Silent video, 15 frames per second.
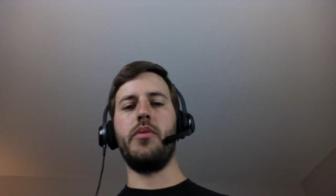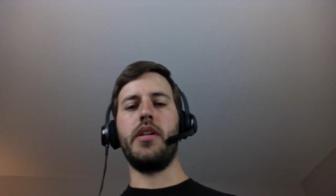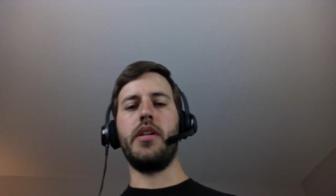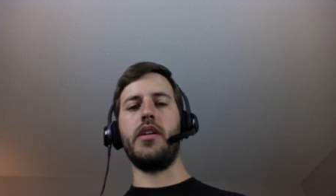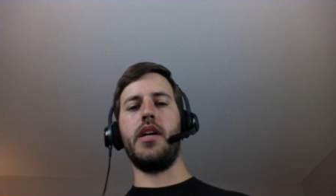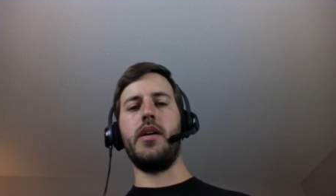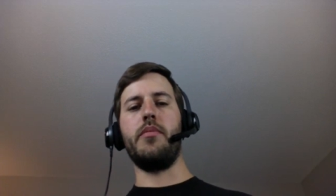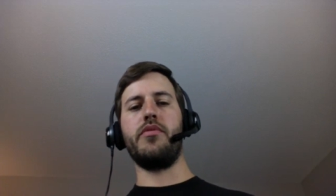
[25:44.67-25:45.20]

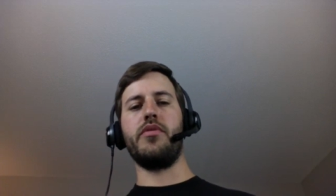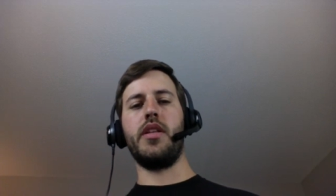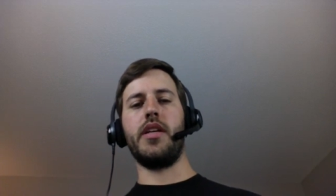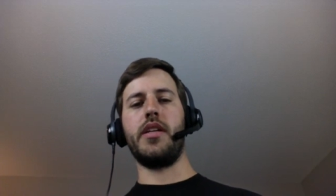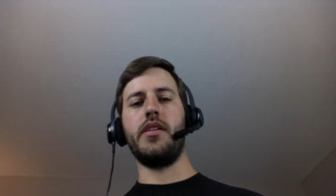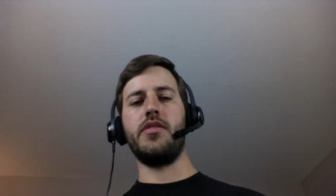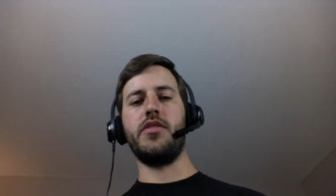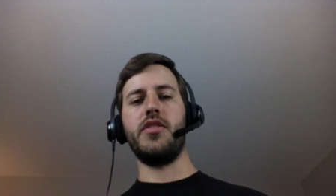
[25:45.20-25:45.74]
income for
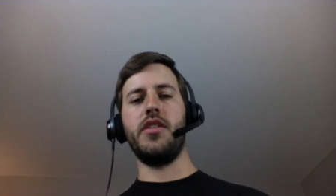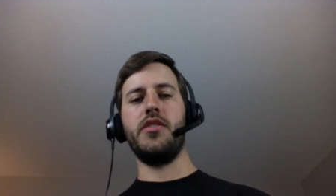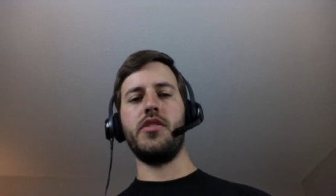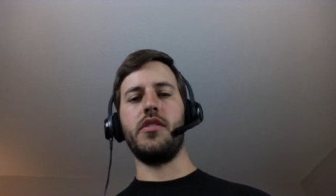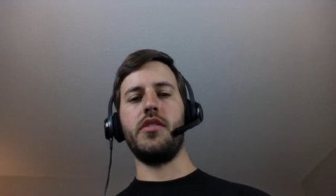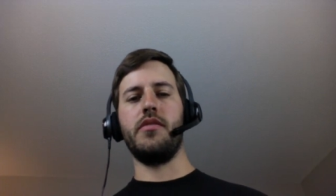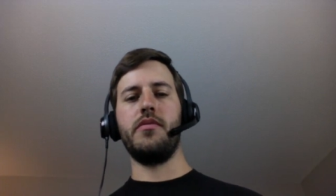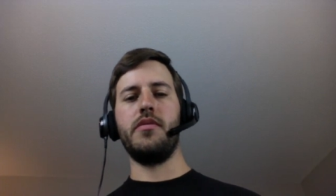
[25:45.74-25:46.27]
like a season
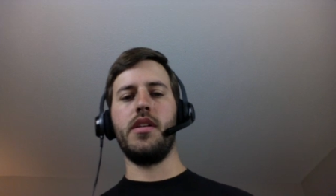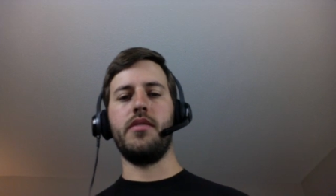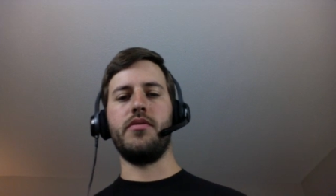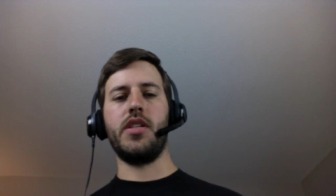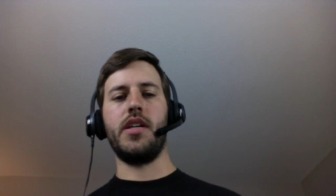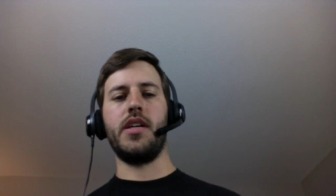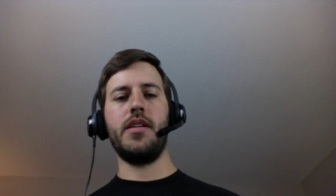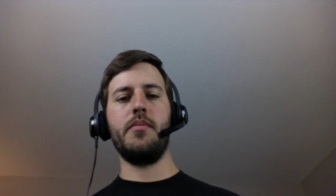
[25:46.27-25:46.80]
of, of
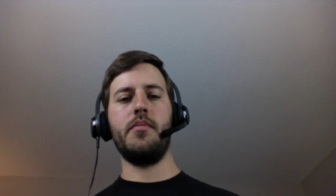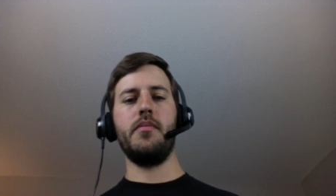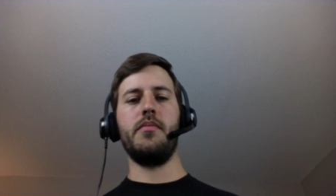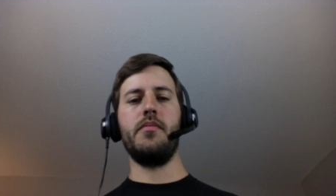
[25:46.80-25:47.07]
time.